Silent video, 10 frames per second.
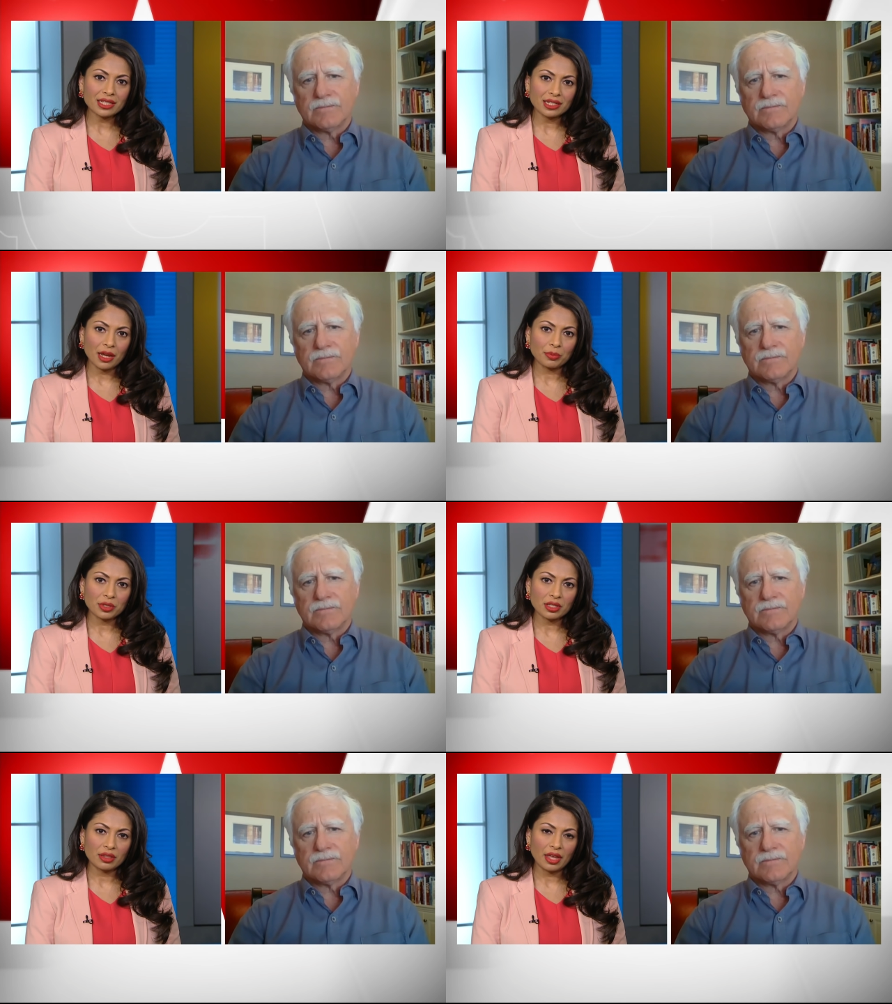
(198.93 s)

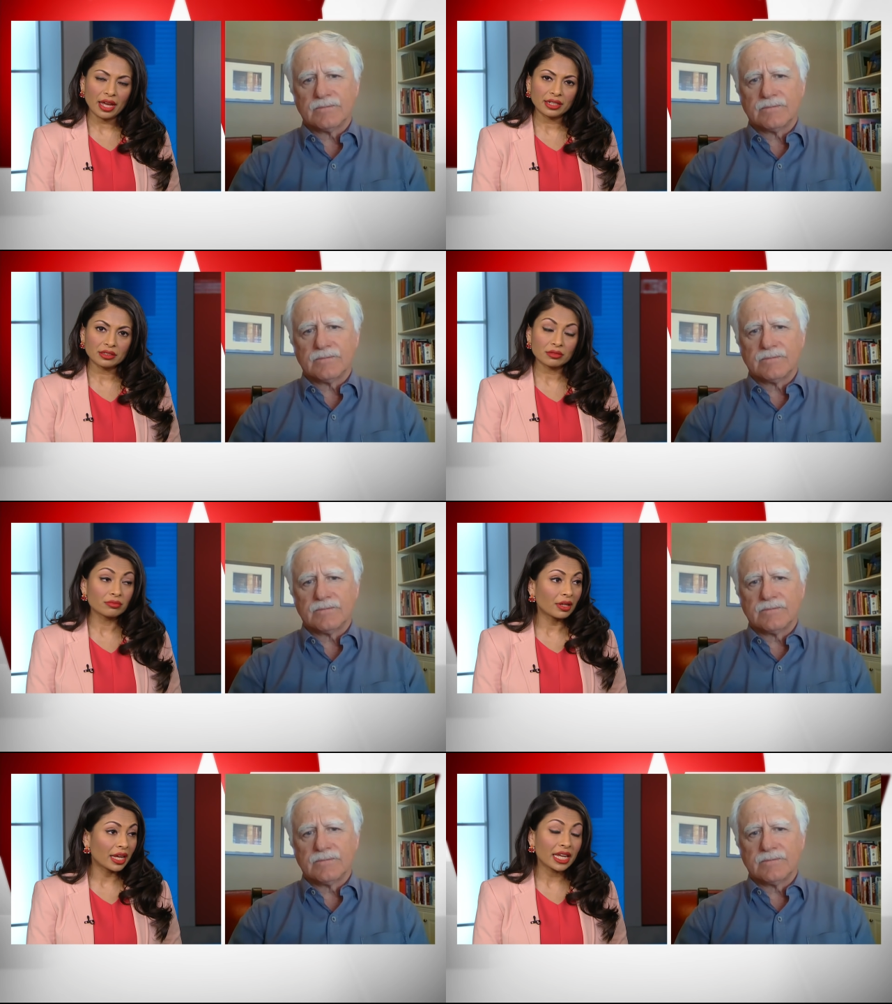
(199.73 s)
Speaker 1: steps that,
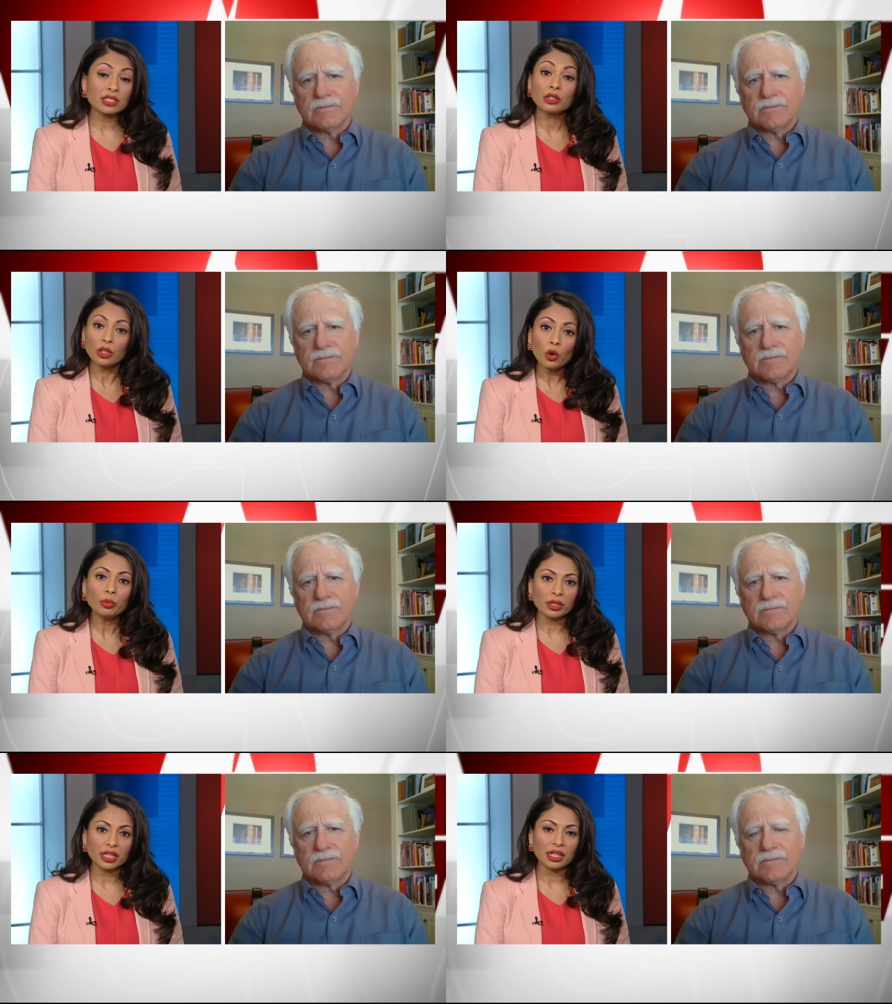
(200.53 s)
I guess,
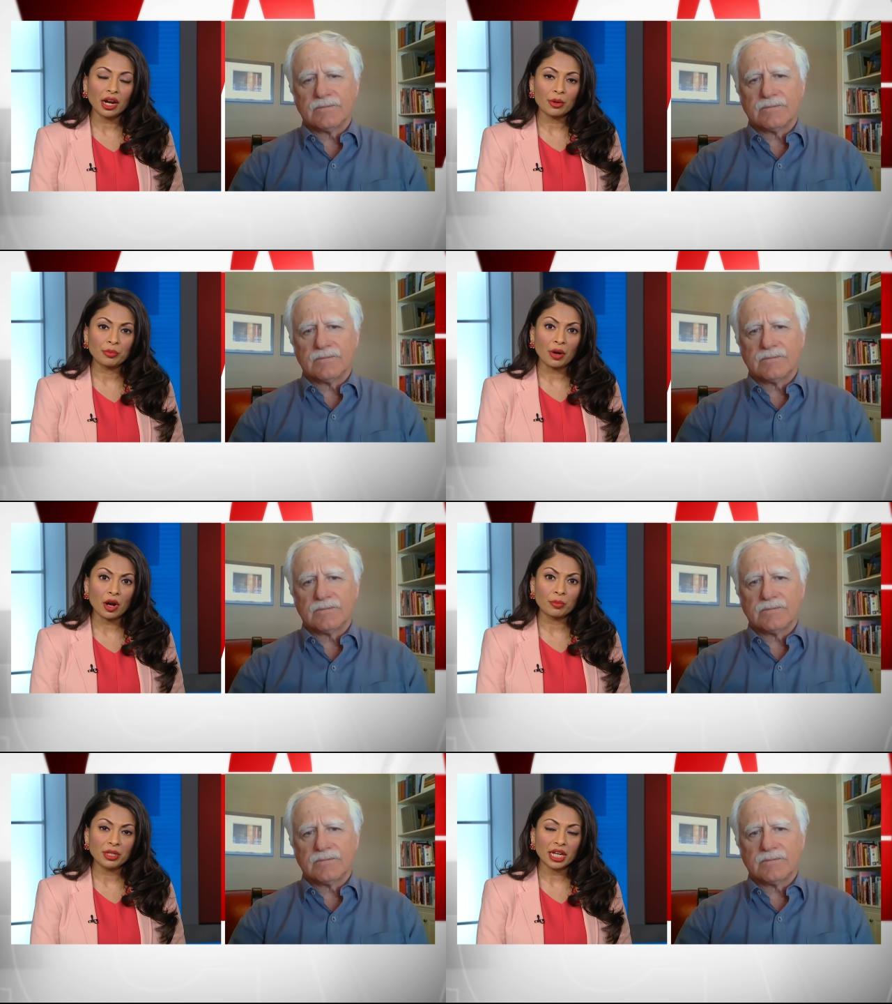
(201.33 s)
globally are,
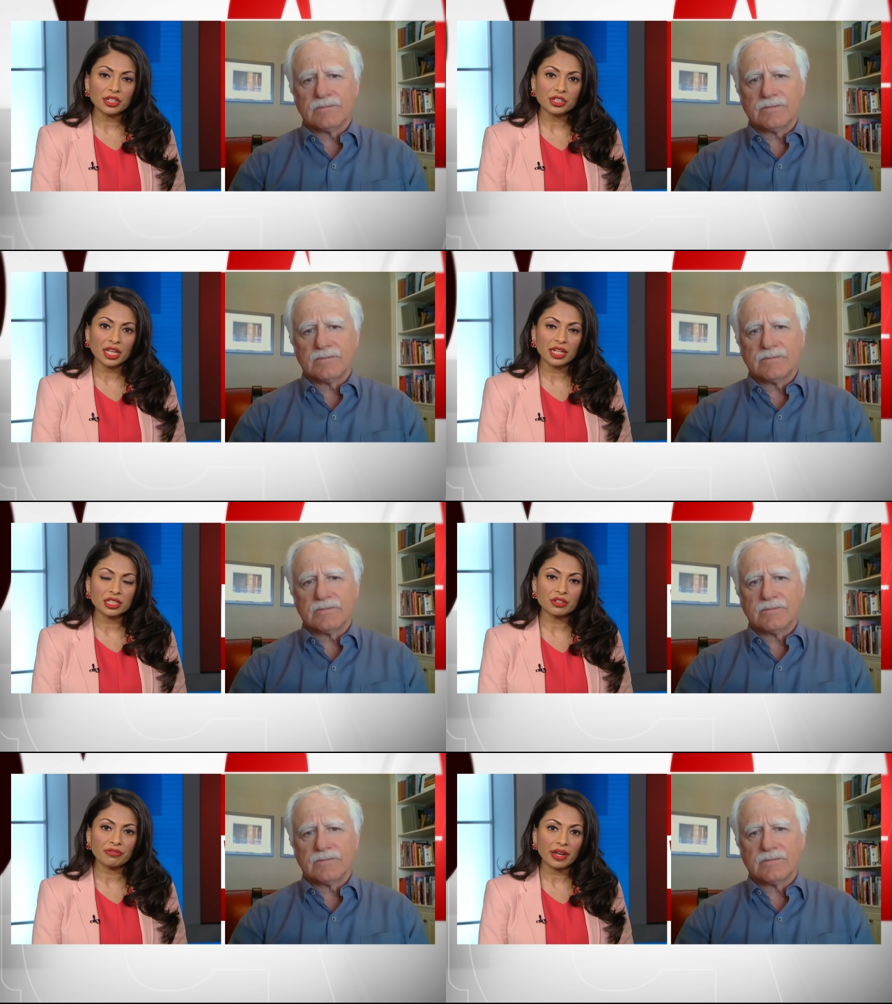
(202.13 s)
are being
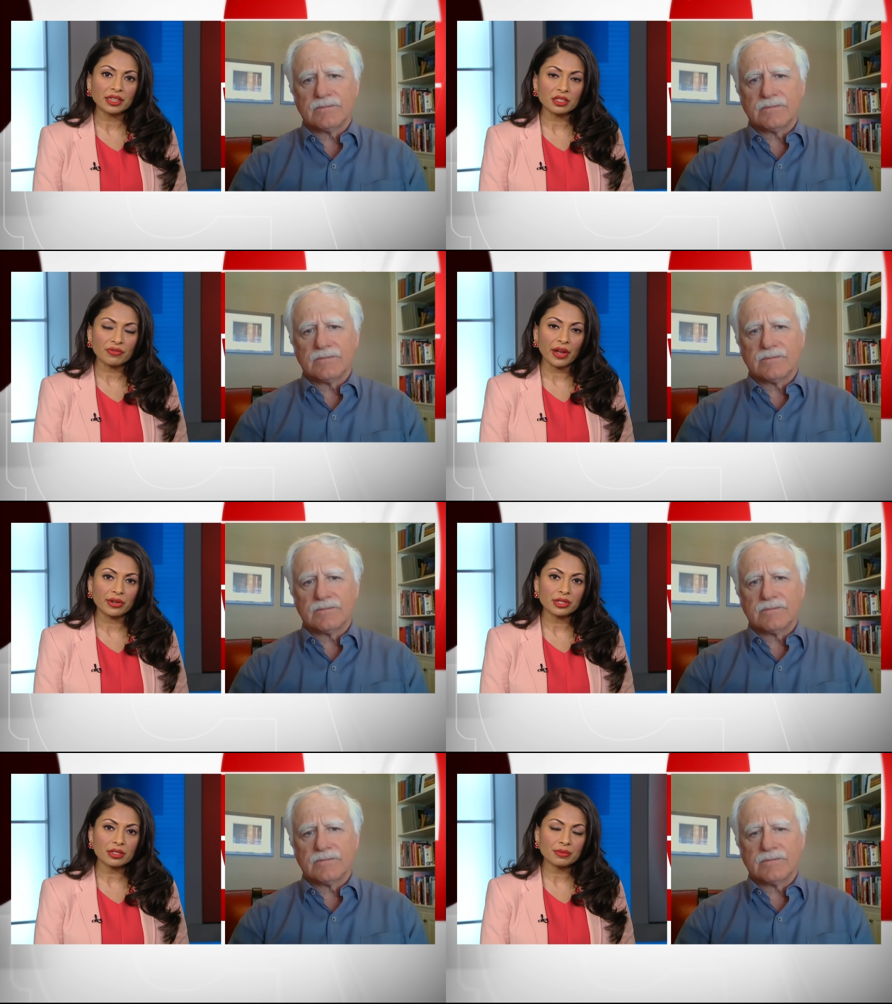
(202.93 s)
undertaken to fight this
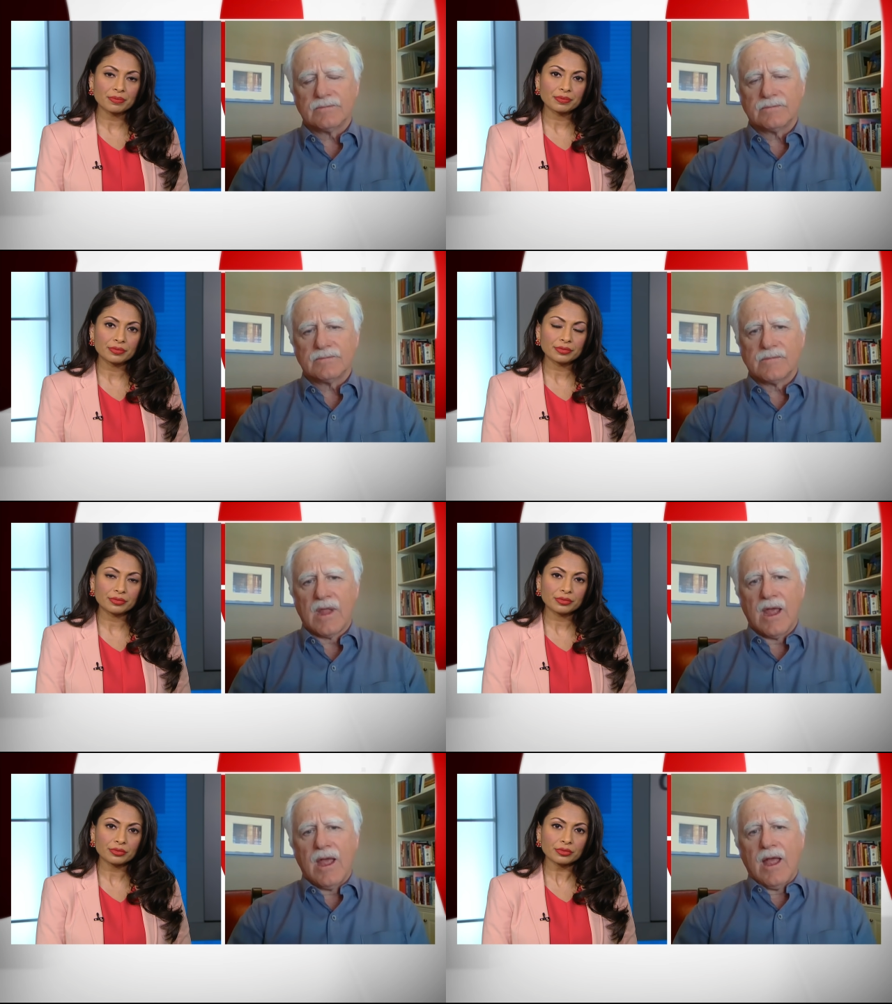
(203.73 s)
virus?
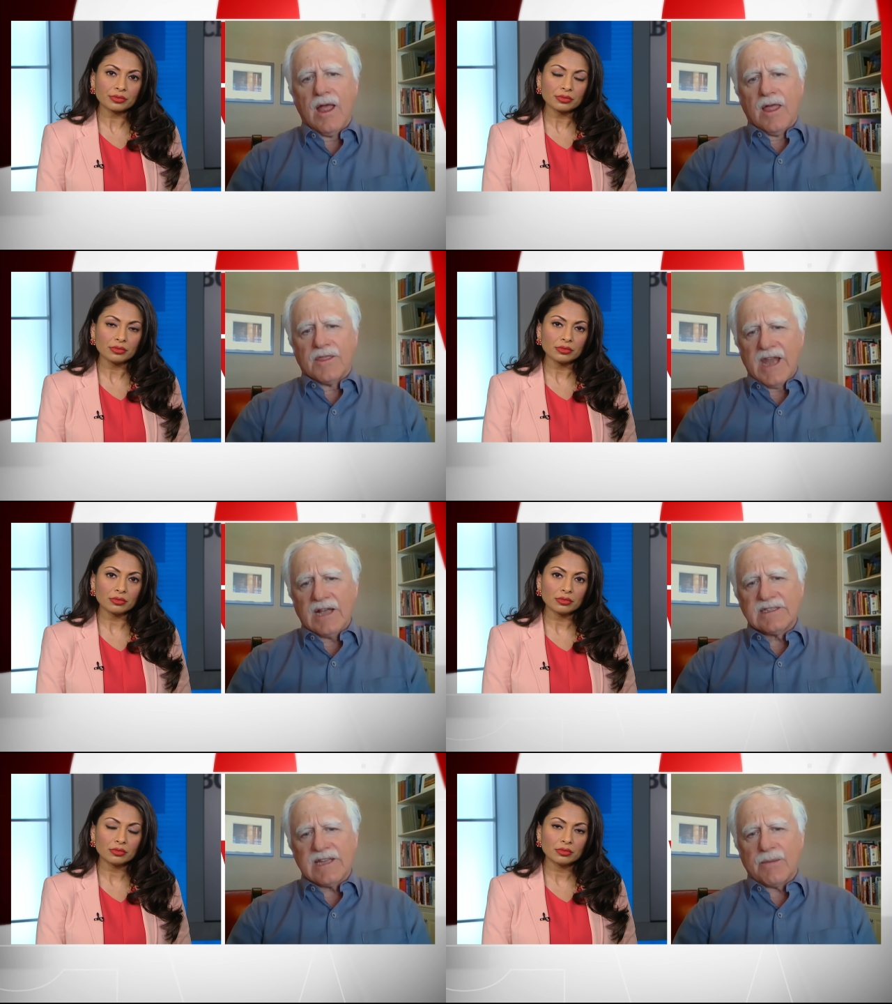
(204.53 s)
Speaker 2: The
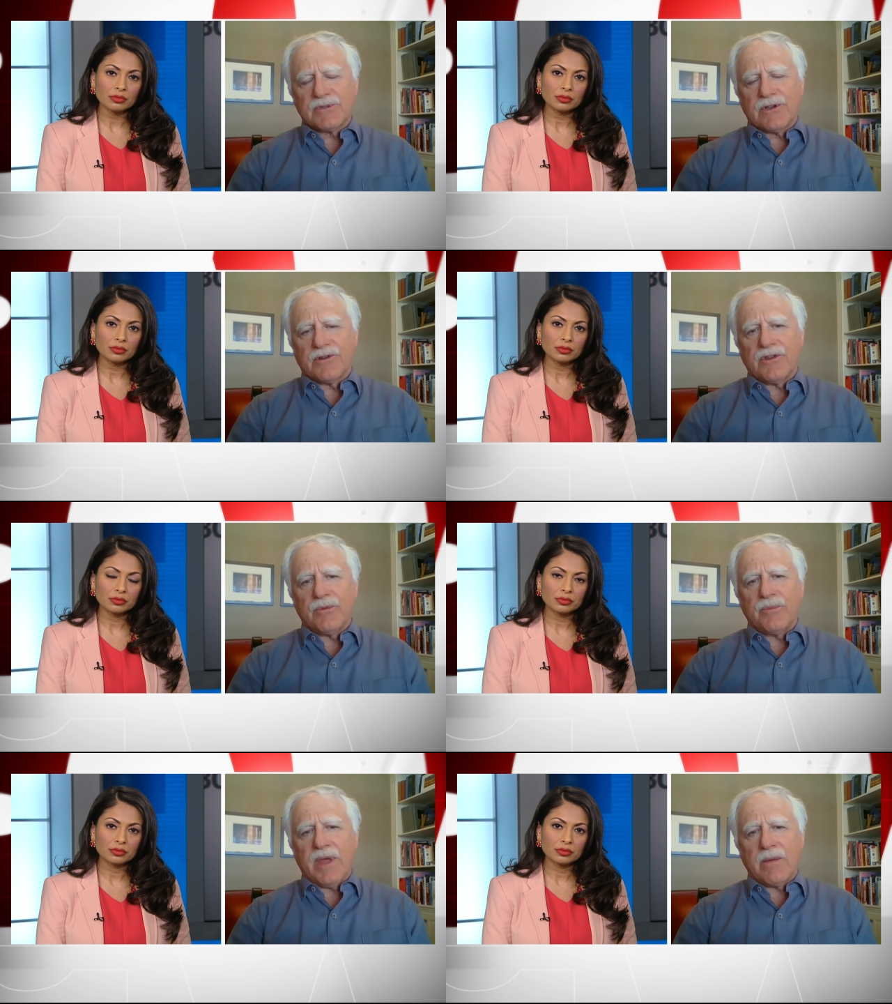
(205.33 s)
next steps are
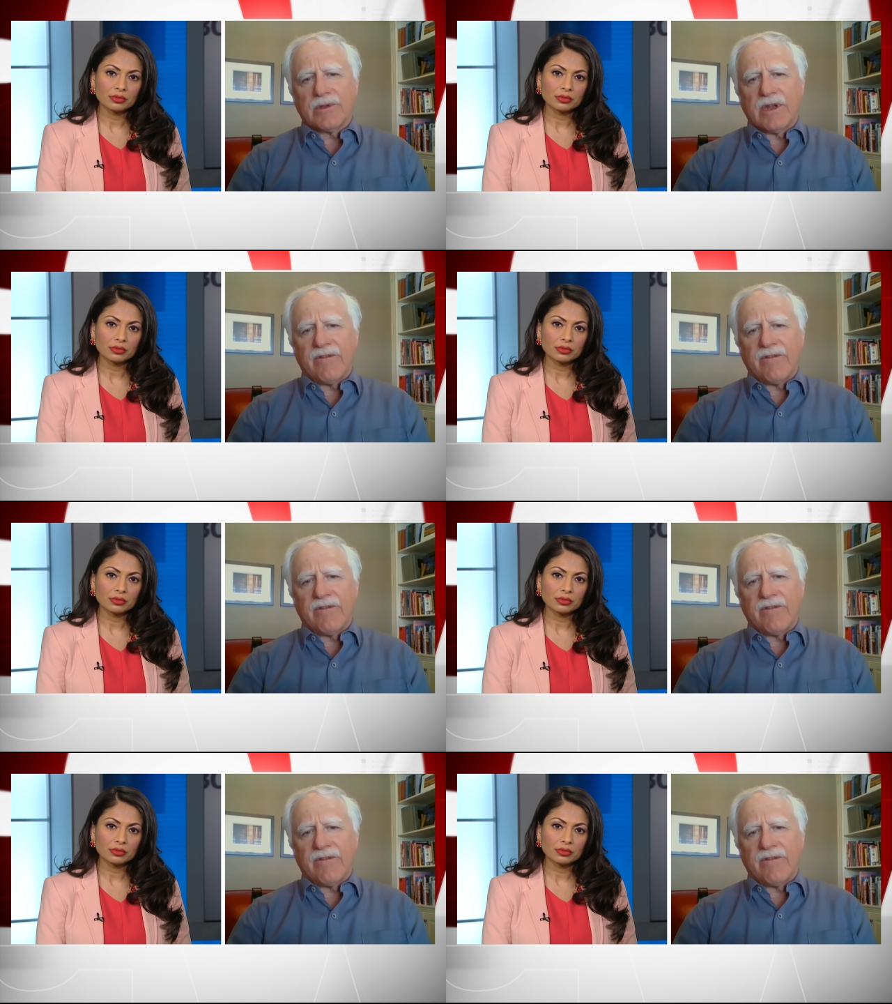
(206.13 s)
to be able to